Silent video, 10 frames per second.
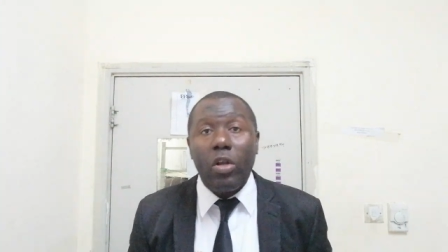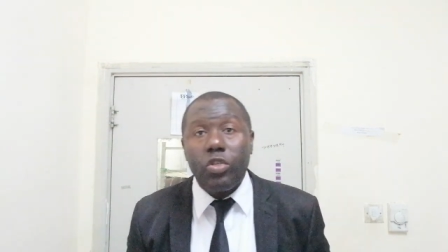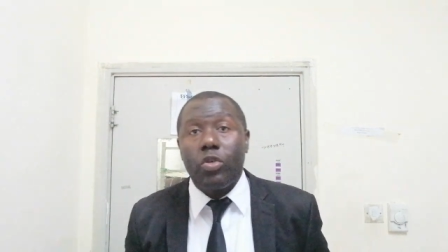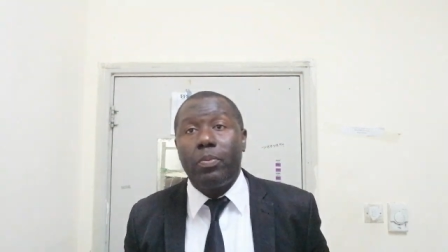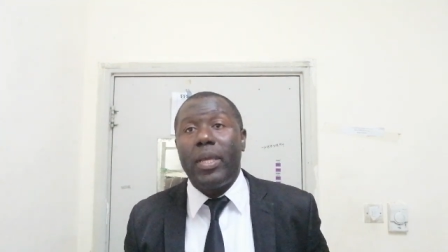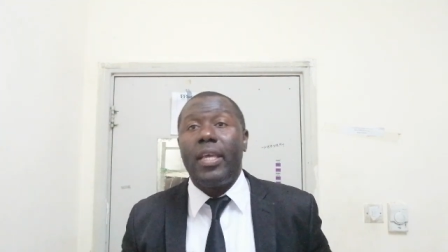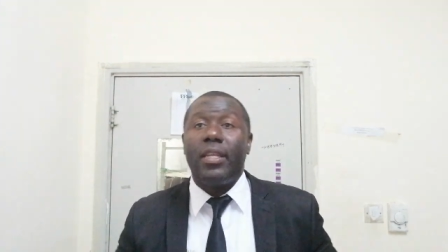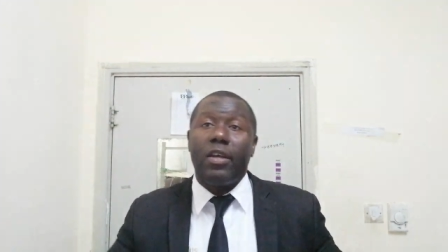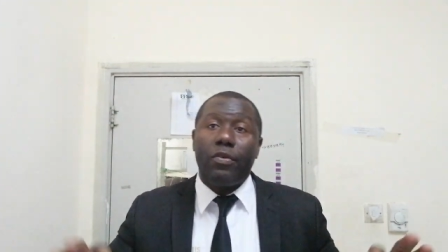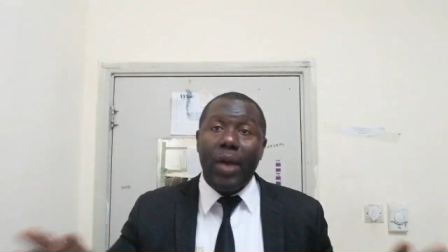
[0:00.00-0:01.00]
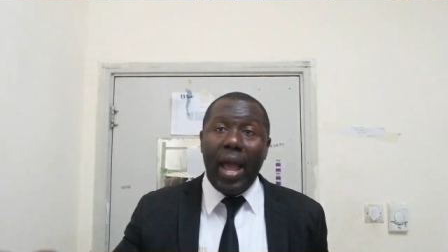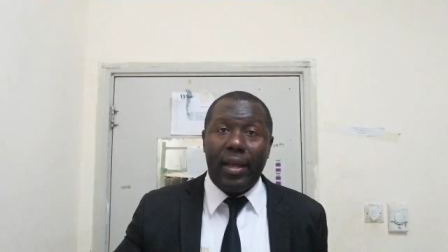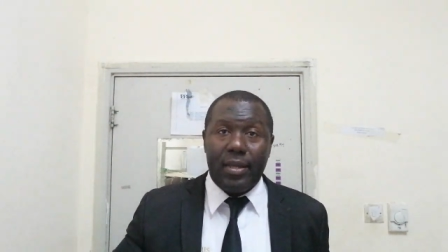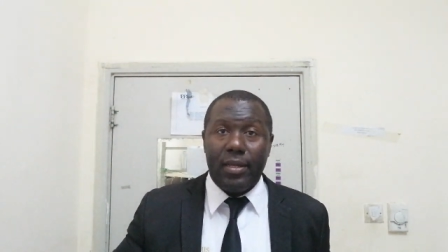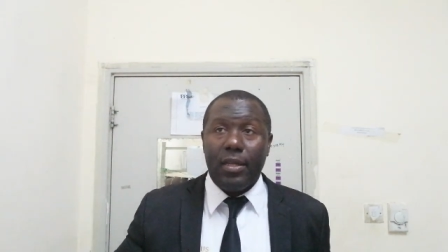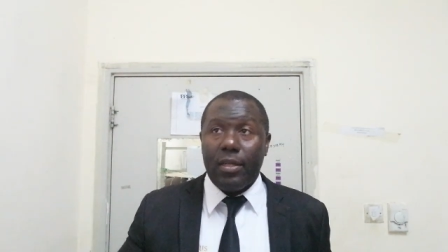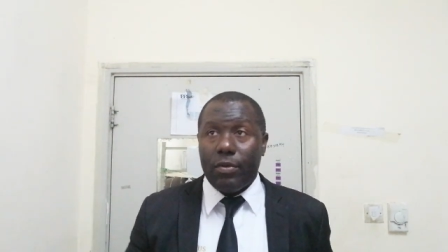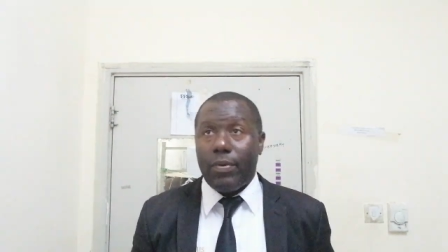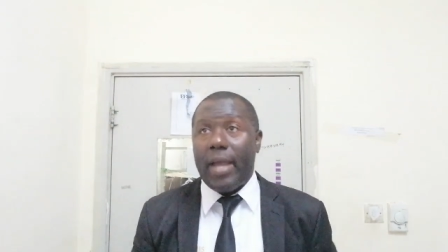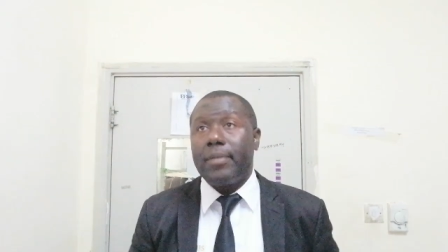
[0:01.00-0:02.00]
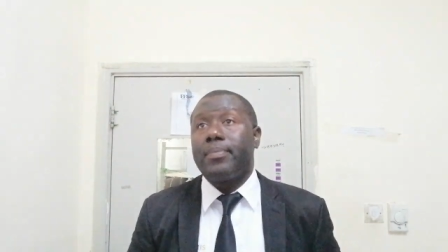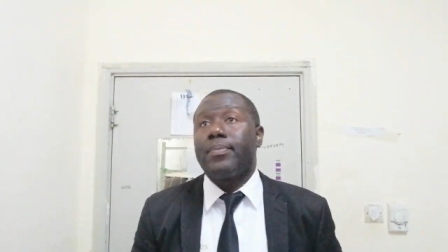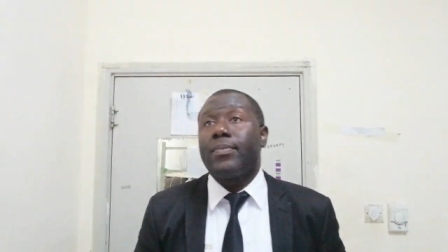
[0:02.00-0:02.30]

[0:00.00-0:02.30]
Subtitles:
all should be in a rag, right?